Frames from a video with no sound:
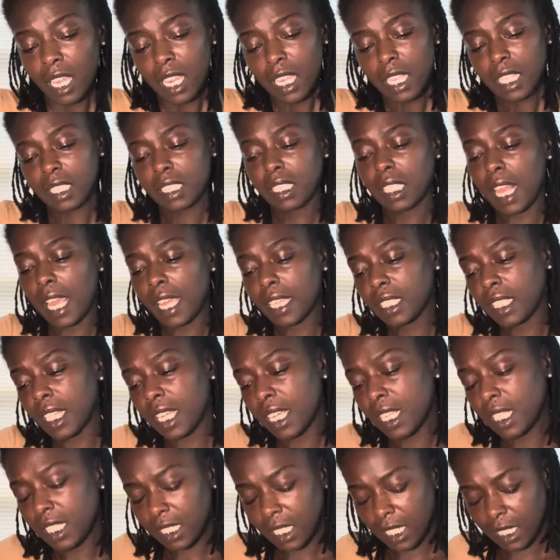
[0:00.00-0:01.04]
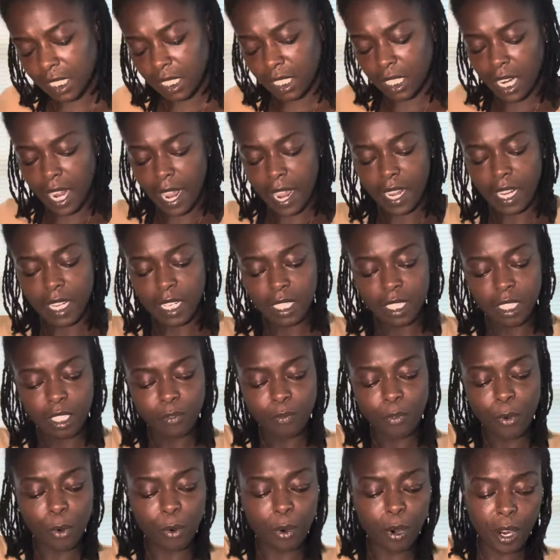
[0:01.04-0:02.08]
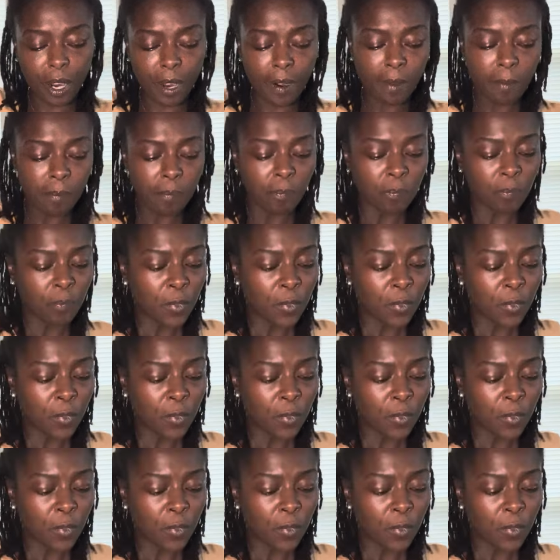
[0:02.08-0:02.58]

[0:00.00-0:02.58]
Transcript: It's like things has changed for